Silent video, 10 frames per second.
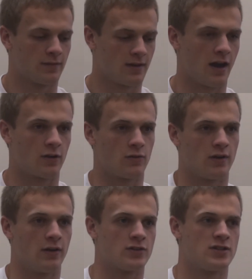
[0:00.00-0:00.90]

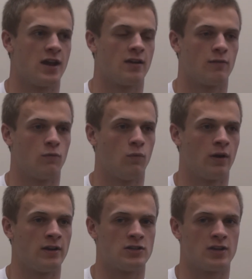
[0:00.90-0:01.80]
concrete understanding of
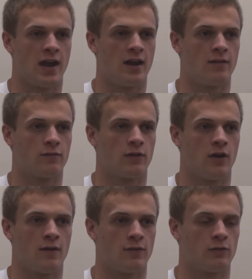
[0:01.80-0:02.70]
what each candidate for the
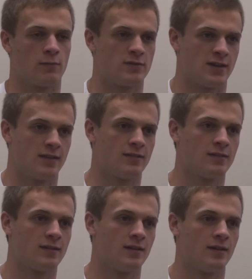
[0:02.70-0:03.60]
office
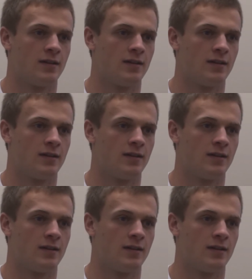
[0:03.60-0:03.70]
represents.